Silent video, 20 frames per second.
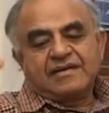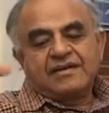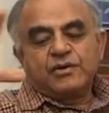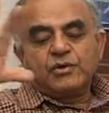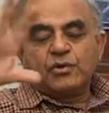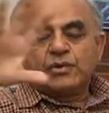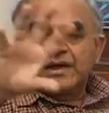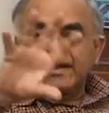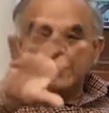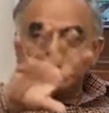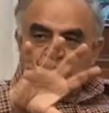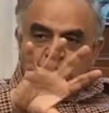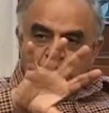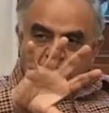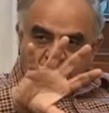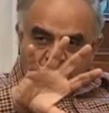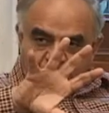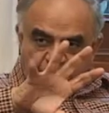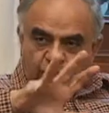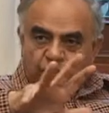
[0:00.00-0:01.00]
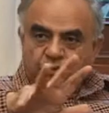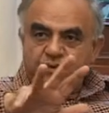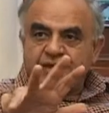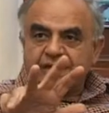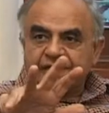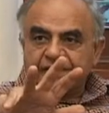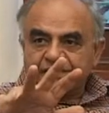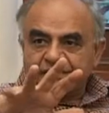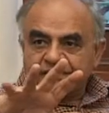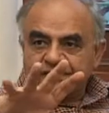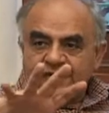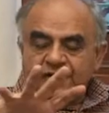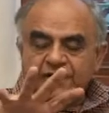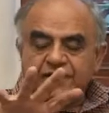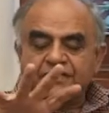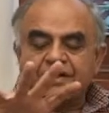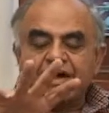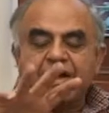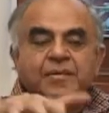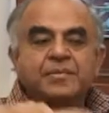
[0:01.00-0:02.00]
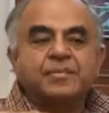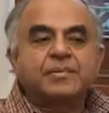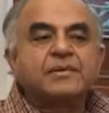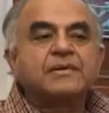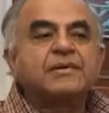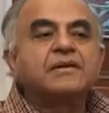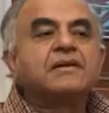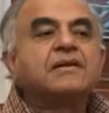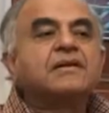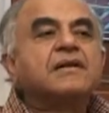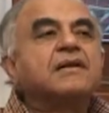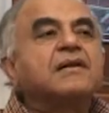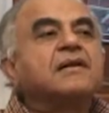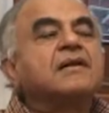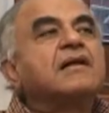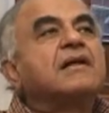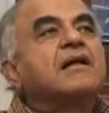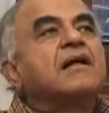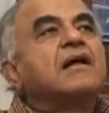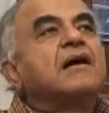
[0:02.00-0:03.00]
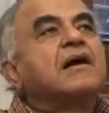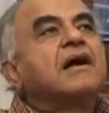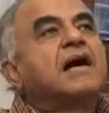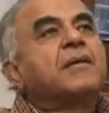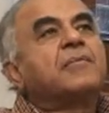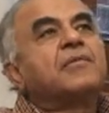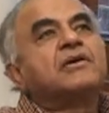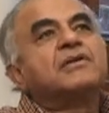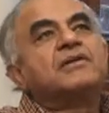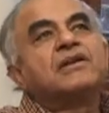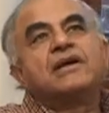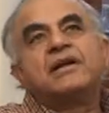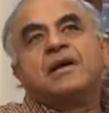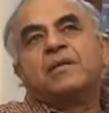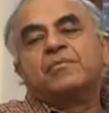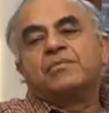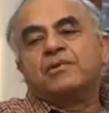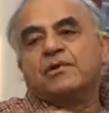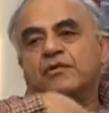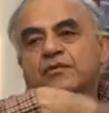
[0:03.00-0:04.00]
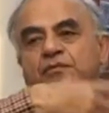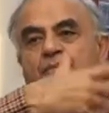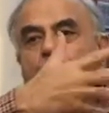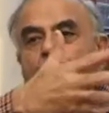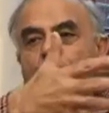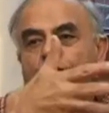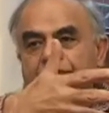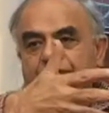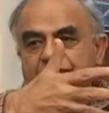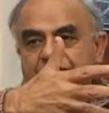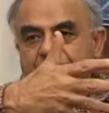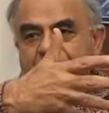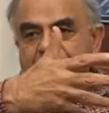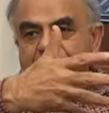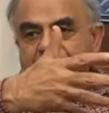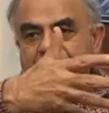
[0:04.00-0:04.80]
you can do a few things for example i'm on the number of boards